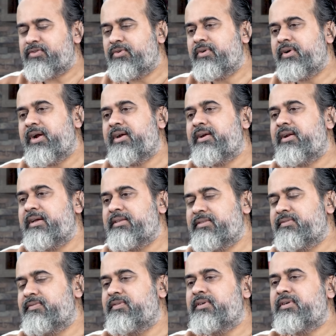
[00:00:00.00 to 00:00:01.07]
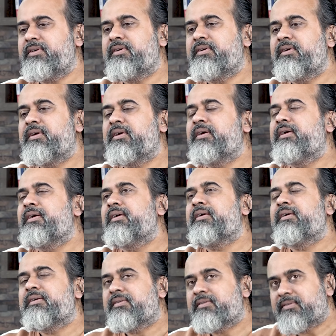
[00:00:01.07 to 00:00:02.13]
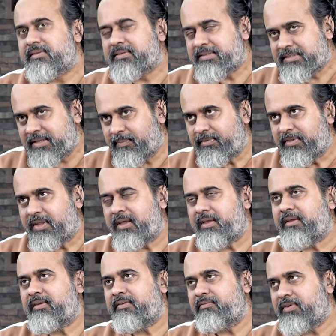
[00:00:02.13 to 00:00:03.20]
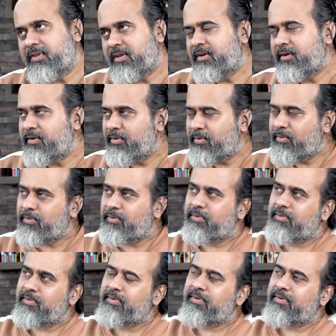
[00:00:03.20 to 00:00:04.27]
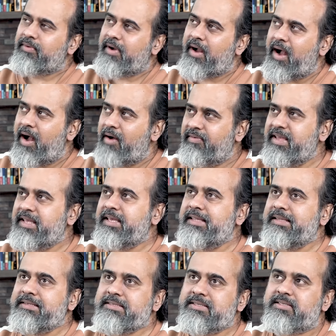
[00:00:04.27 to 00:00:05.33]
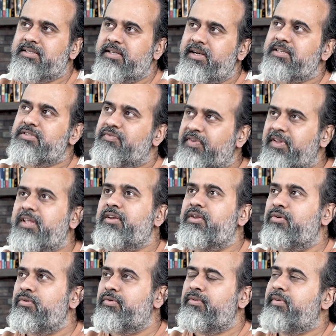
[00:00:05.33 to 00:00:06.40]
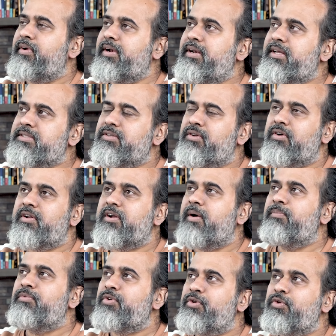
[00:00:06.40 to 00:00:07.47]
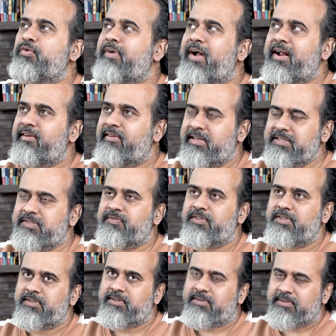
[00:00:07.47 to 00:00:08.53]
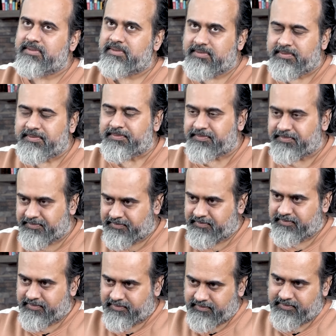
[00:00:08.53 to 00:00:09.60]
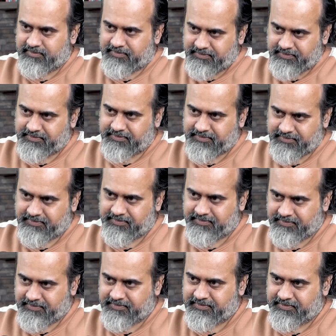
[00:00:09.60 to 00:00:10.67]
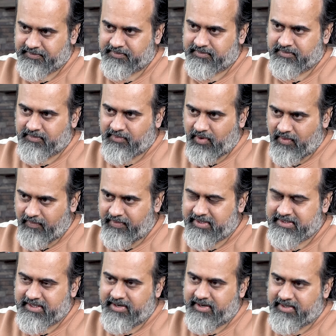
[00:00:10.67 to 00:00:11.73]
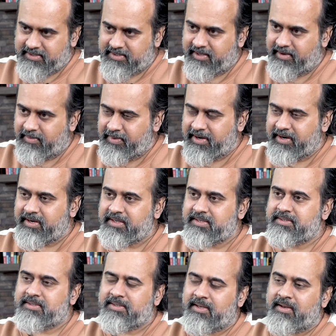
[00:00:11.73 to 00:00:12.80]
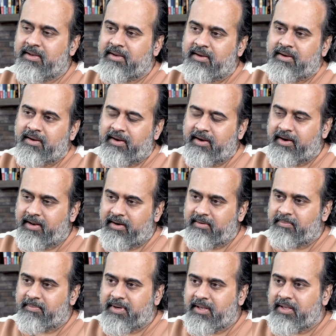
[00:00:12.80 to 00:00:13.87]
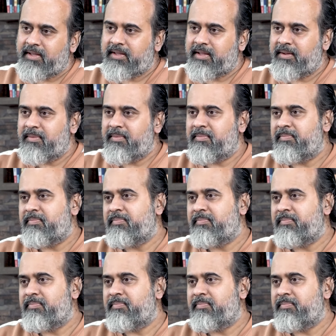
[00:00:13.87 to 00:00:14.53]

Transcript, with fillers: don't get transferred something within you awakens. It is within you. It does not come to you via transfer. Love is there in me. Obviously, it is there, but it is hidden beneath a